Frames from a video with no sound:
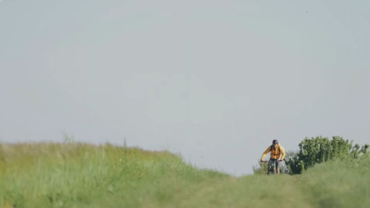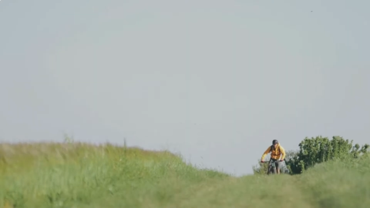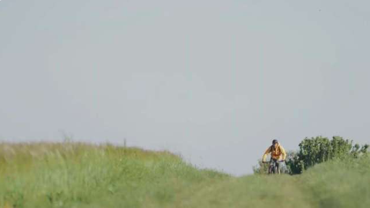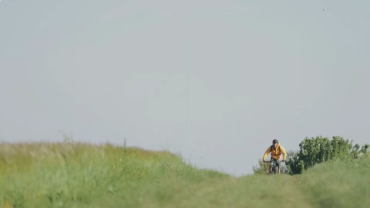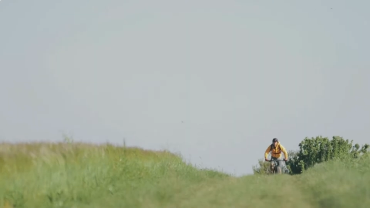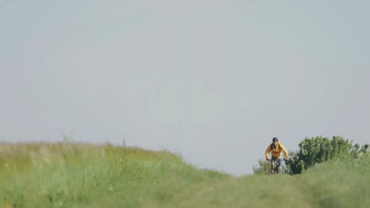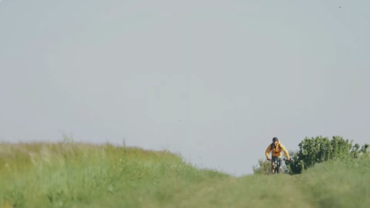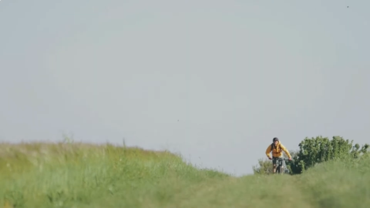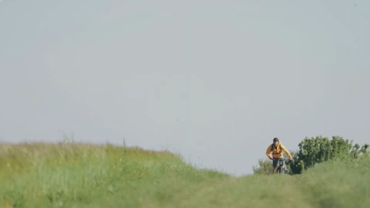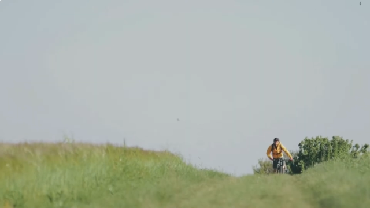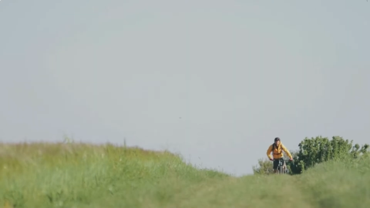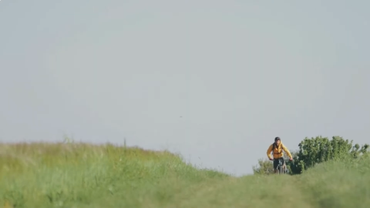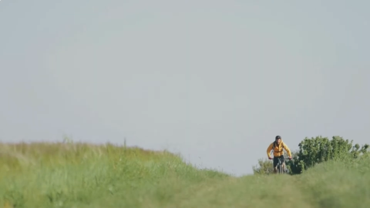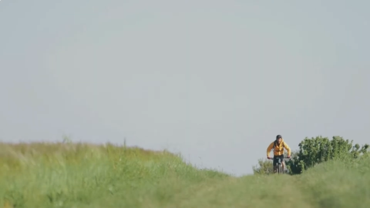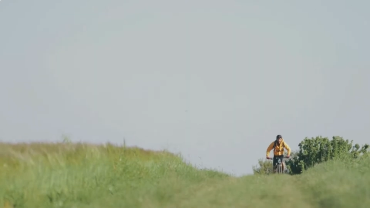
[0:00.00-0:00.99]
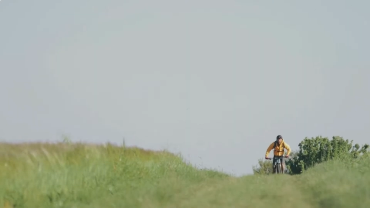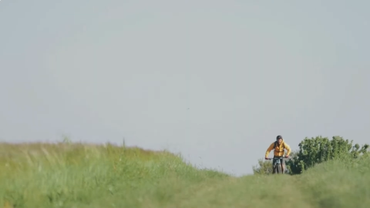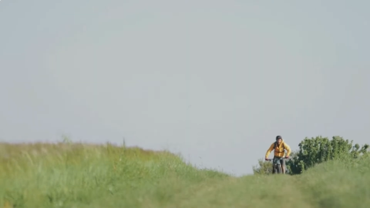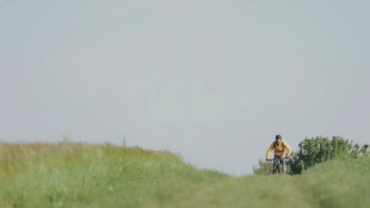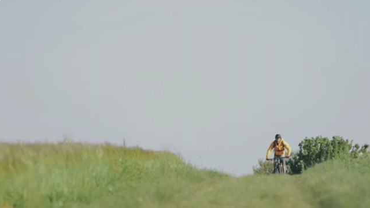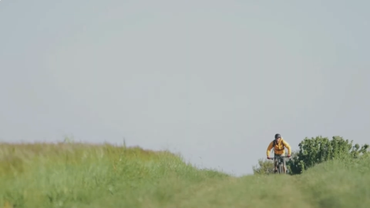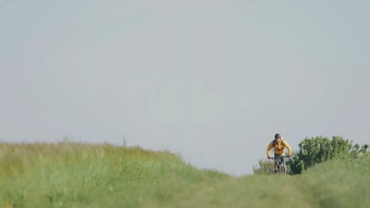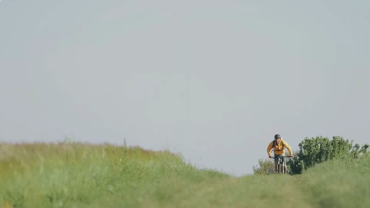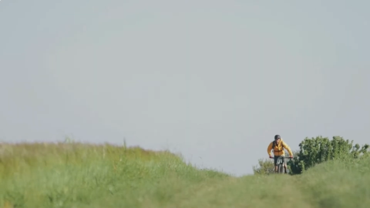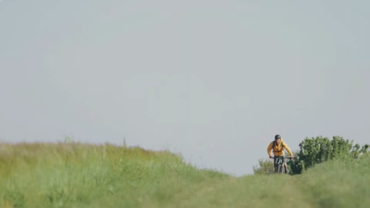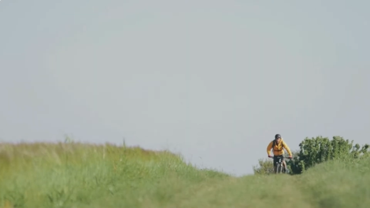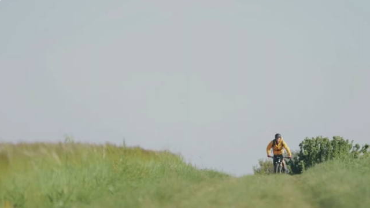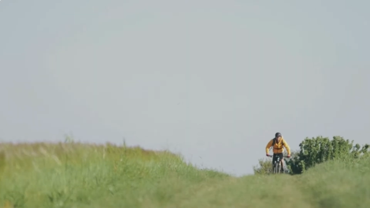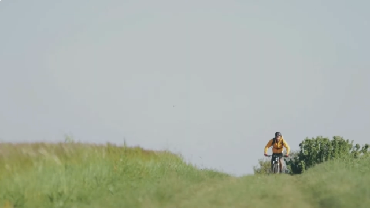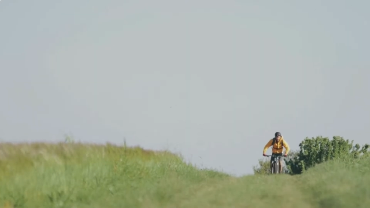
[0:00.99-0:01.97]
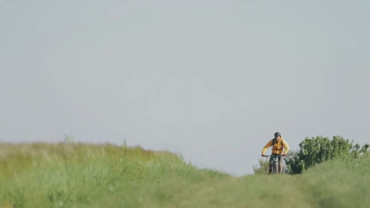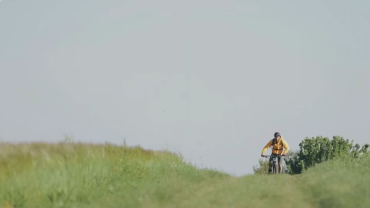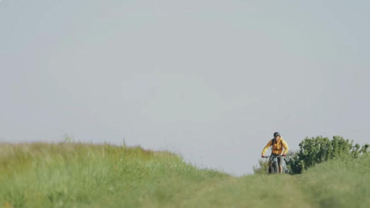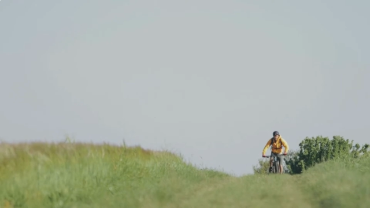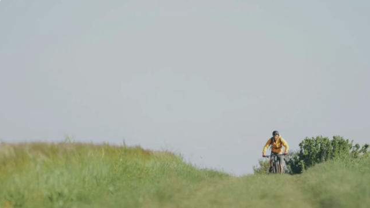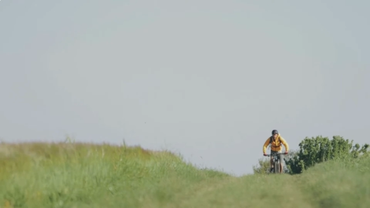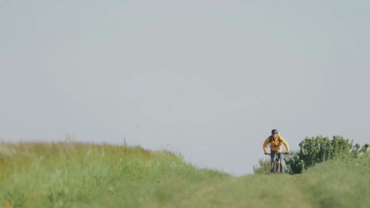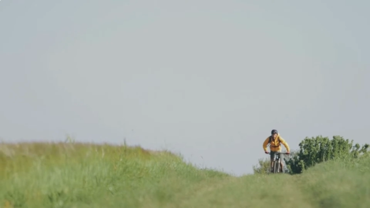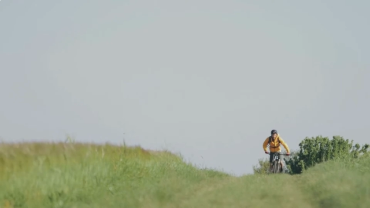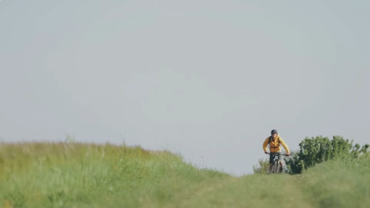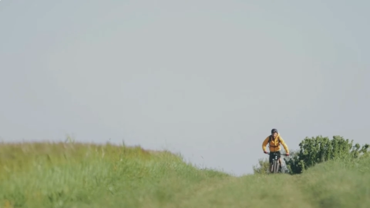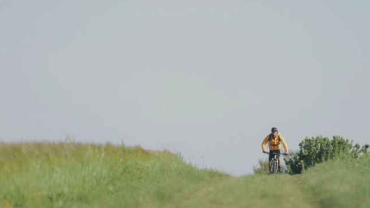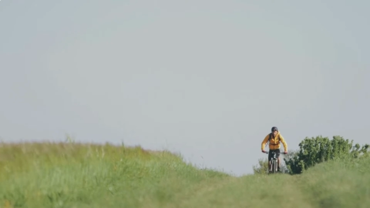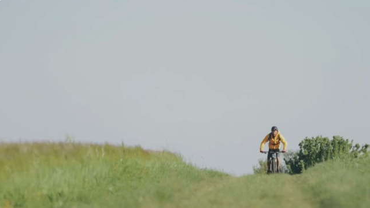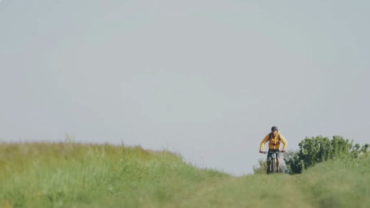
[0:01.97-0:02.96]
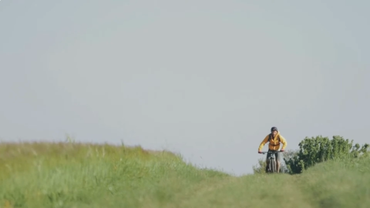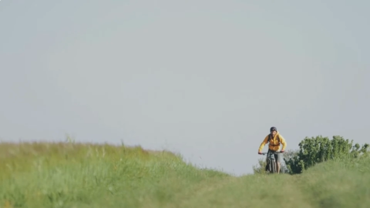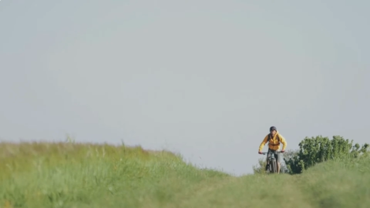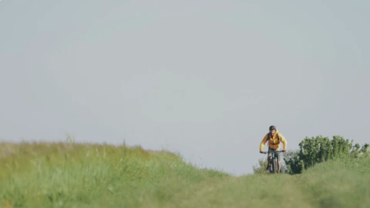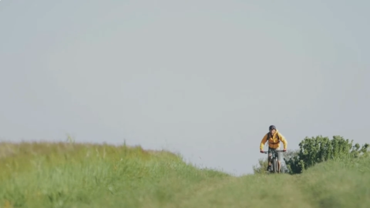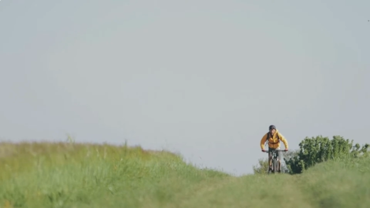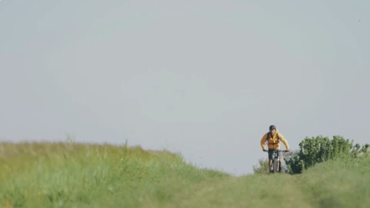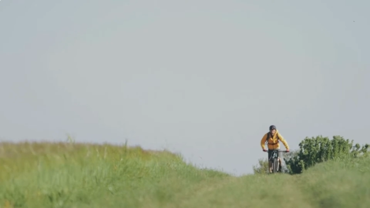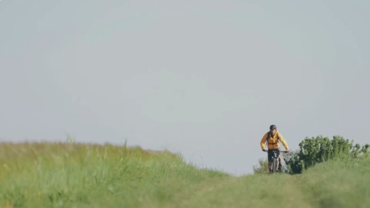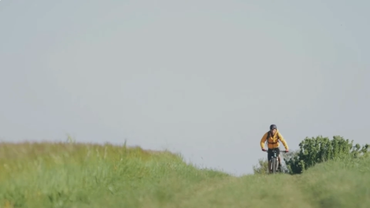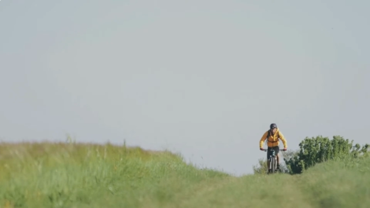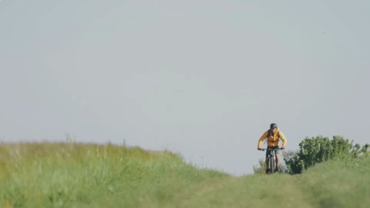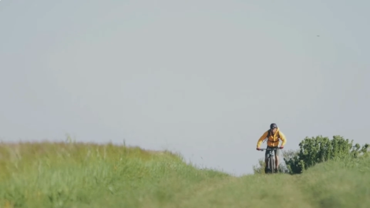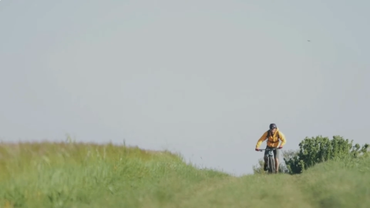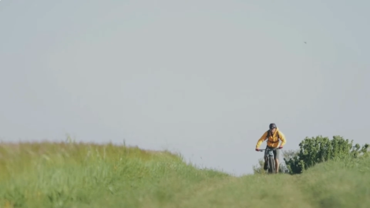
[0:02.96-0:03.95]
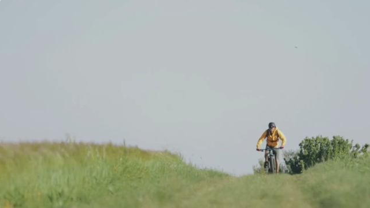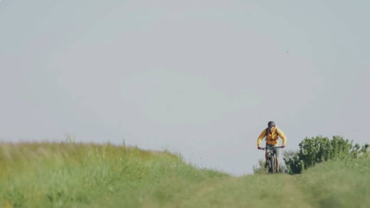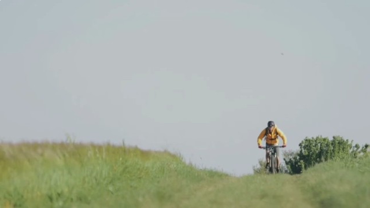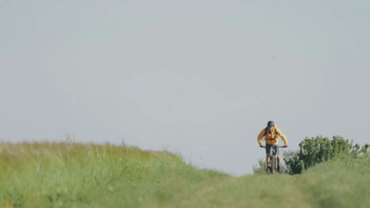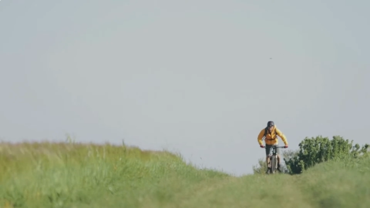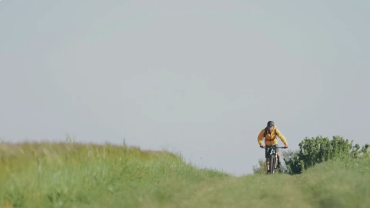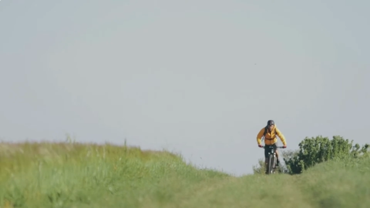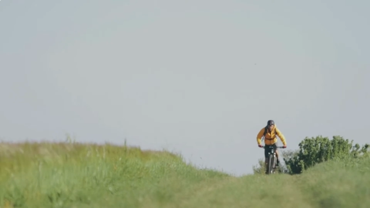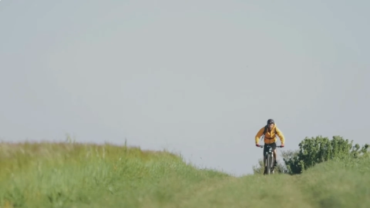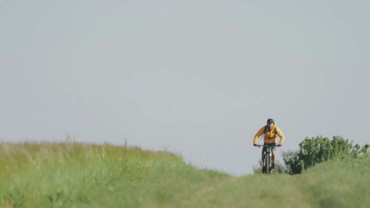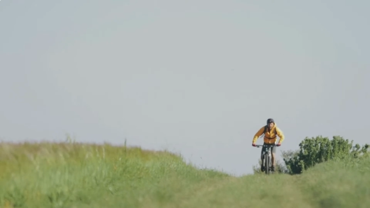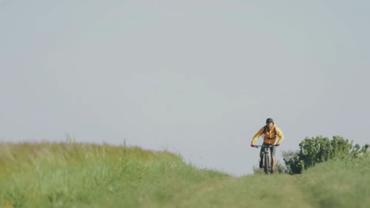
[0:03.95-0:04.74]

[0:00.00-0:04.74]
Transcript: Nobody's mouth can be seen.